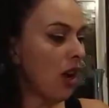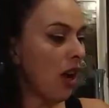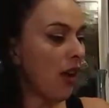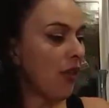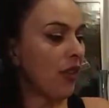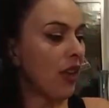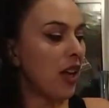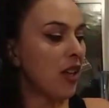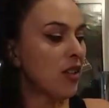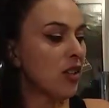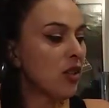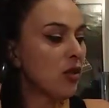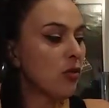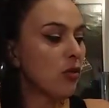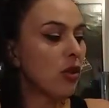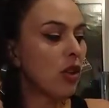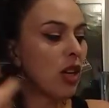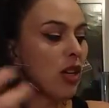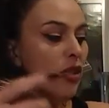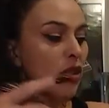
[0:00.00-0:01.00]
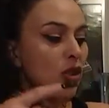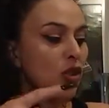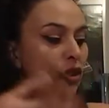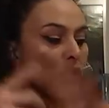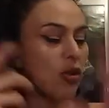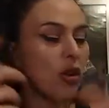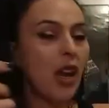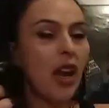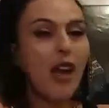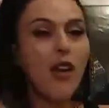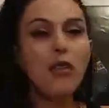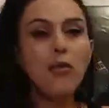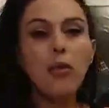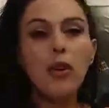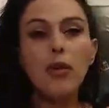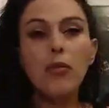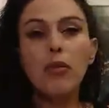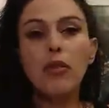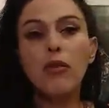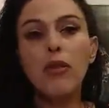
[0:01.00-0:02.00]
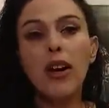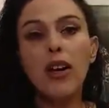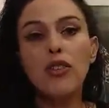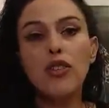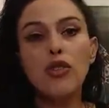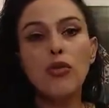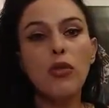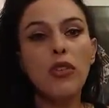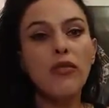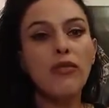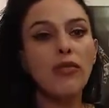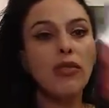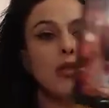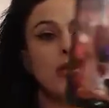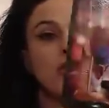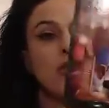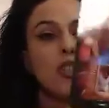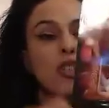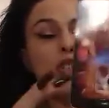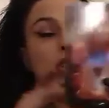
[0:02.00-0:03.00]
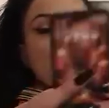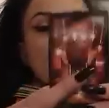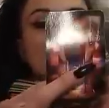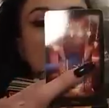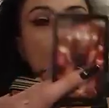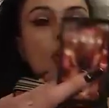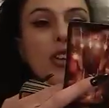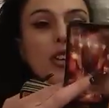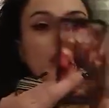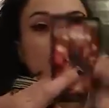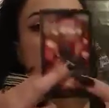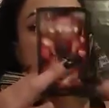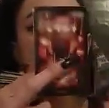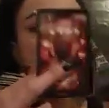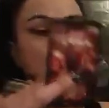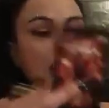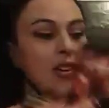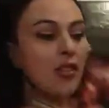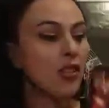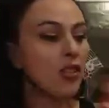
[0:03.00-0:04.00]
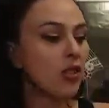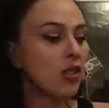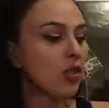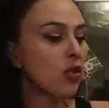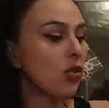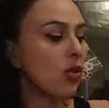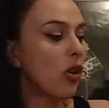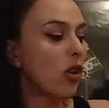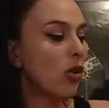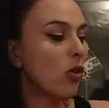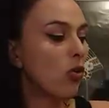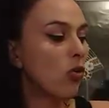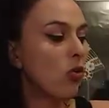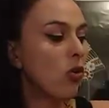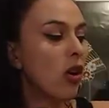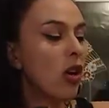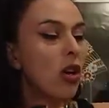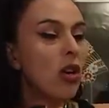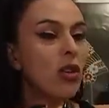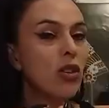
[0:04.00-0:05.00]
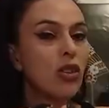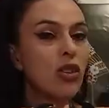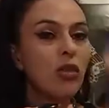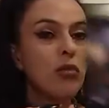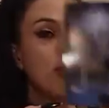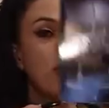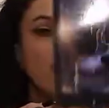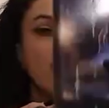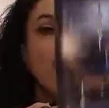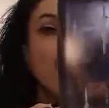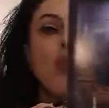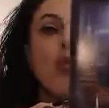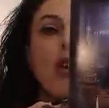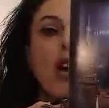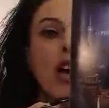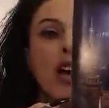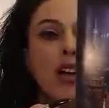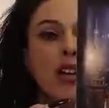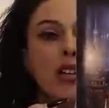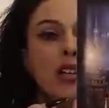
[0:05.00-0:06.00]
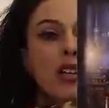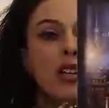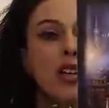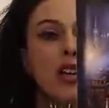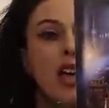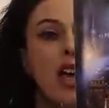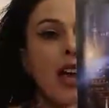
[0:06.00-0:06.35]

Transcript: And that's in relation to how the people around you are influencing you, wanting to get out of this cycle, to move away,